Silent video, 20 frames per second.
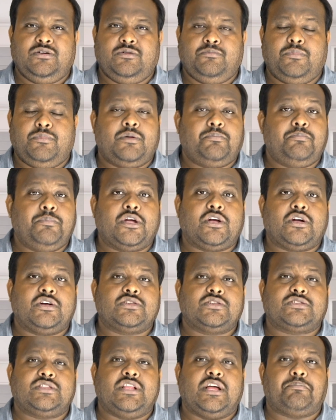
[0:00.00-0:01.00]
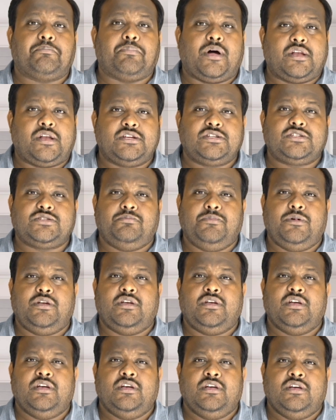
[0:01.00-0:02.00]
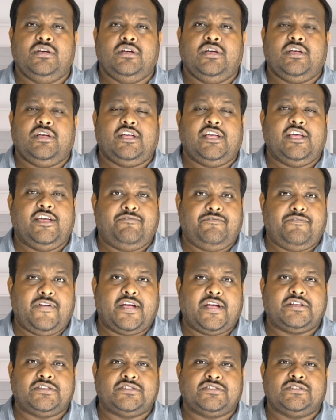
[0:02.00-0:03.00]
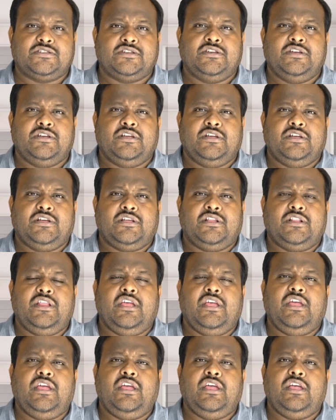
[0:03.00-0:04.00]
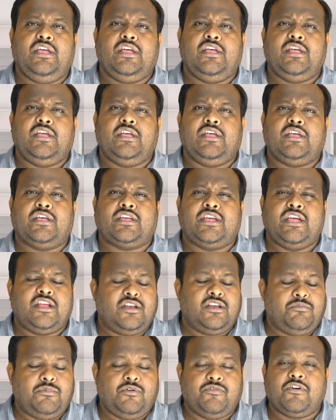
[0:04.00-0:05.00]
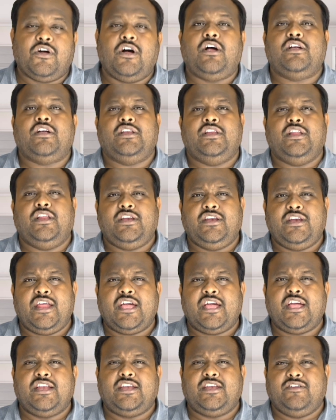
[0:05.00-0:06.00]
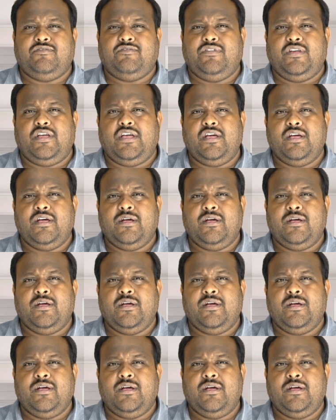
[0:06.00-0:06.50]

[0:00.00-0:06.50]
but because that punishment affects the kingdom of God in a negative way.